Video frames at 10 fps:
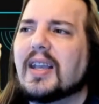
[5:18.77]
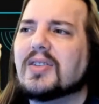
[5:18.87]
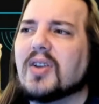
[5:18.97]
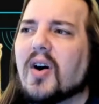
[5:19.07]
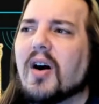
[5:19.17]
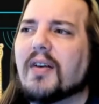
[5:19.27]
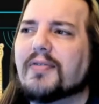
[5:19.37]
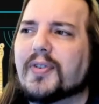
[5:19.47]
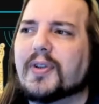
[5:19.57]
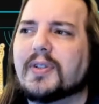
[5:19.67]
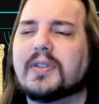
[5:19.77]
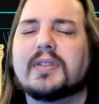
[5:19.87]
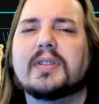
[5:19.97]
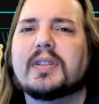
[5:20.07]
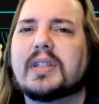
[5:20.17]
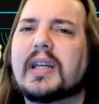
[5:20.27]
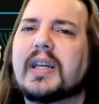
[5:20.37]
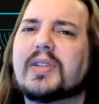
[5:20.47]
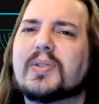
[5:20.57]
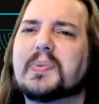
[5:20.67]
awful.
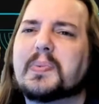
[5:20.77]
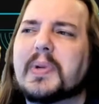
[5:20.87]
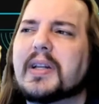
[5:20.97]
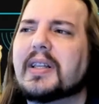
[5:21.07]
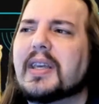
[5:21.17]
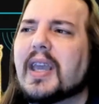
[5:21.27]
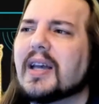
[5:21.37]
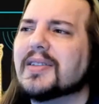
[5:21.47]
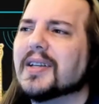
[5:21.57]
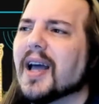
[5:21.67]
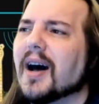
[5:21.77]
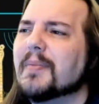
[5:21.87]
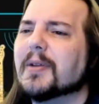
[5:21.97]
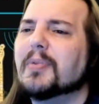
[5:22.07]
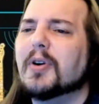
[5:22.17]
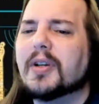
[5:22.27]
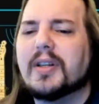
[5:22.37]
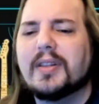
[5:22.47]
It's really, as a comic book,